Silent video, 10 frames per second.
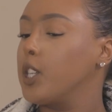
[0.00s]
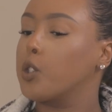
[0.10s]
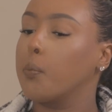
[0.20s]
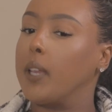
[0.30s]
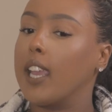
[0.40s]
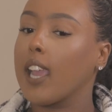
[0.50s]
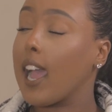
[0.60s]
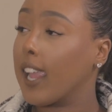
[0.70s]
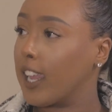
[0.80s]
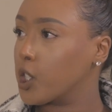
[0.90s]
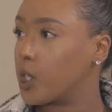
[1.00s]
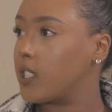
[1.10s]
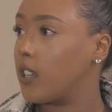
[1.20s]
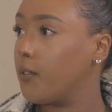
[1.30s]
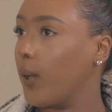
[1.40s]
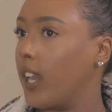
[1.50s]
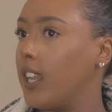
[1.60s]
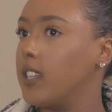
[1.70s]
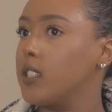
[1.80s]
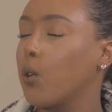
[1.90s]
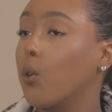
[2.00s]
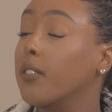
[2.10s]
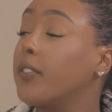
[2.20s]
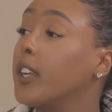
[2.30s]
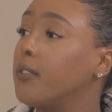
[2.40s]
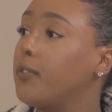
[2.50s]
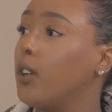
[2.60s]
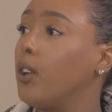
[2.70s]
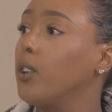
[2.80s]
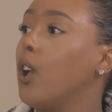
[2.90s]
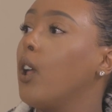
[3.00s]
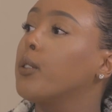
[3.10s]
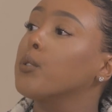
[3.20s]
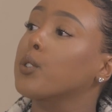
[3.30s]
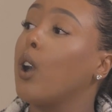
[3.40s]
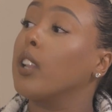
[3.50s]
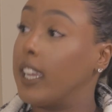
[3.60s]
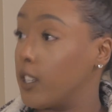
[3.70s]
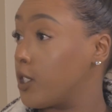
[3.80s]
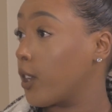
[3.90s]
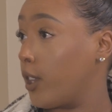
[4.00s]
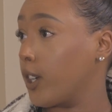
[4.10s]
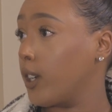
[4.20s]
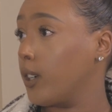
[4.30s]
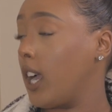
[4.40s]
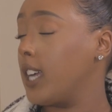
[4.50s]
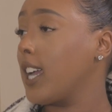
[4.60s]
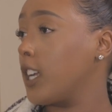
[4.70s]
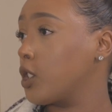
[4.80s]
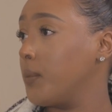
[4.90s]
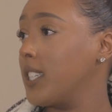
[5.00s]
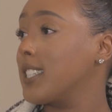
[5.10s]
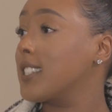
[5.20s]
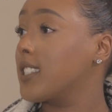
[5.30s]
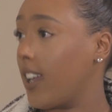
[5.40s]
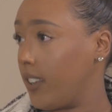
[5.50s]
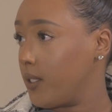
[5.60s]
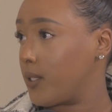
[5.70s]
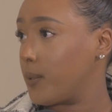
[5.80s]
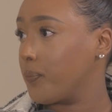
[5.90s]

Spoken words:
So being anxious, avoidant, or fearful, those are all insecure attachment styles.